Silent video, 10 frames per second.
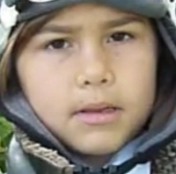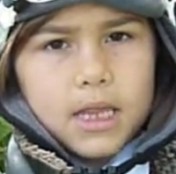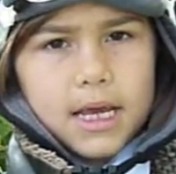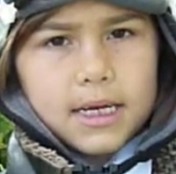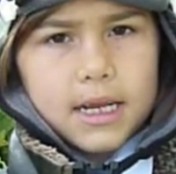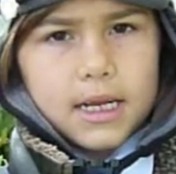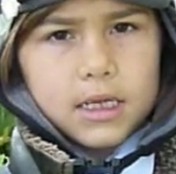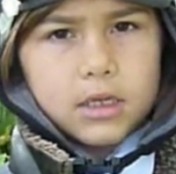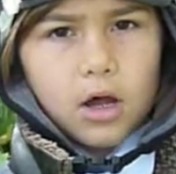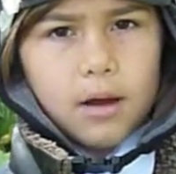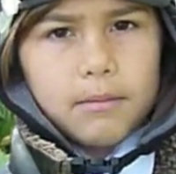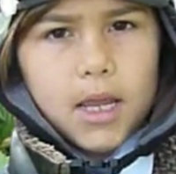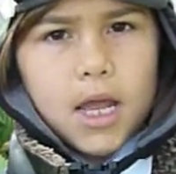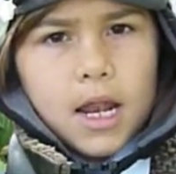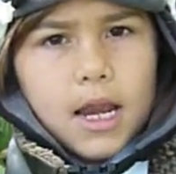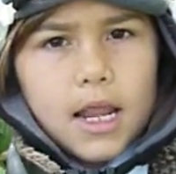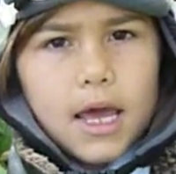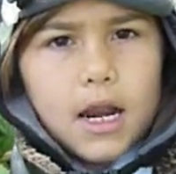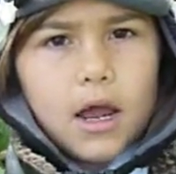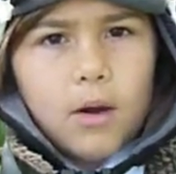But that didn't stop me.
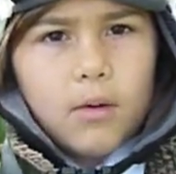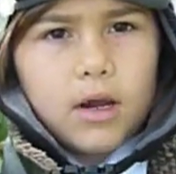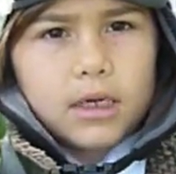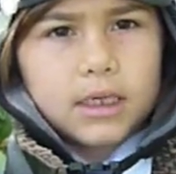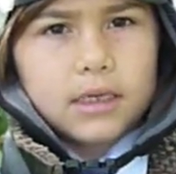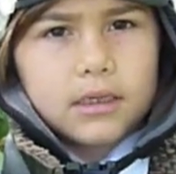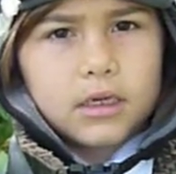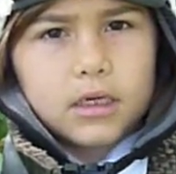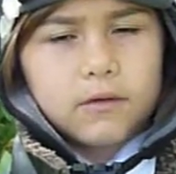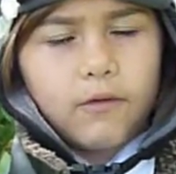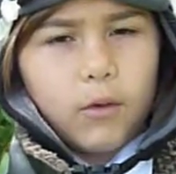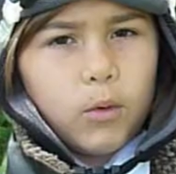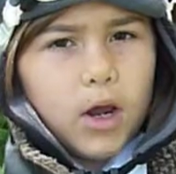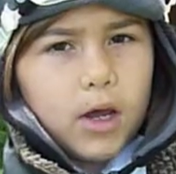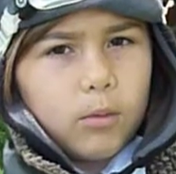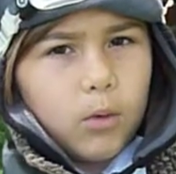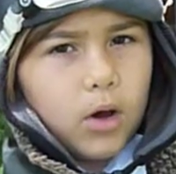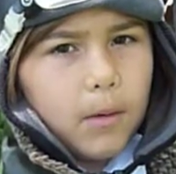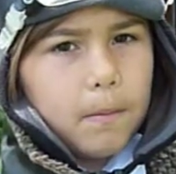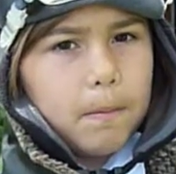Later, I worked as a nurse for World
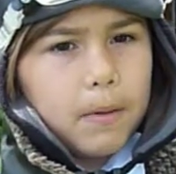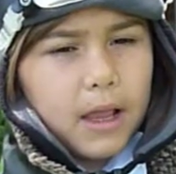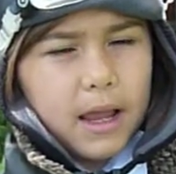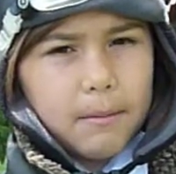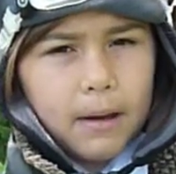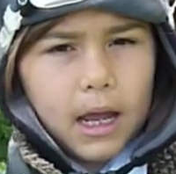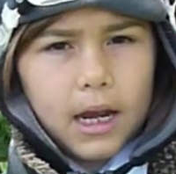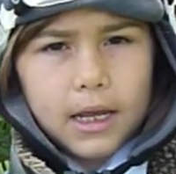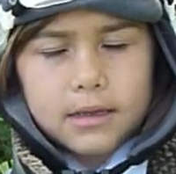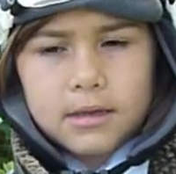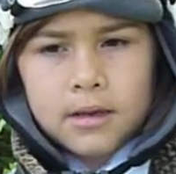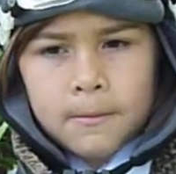War plane pilots.